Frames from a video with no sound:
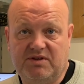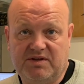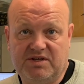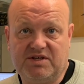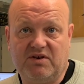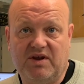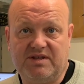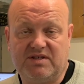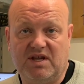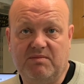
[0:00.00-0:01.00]
of the design
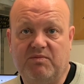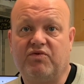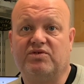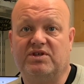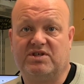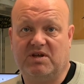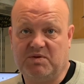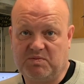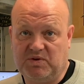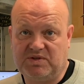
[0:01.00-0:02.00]
team and project team
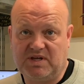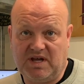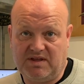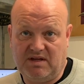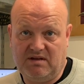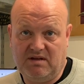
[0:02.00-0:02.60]
is put together,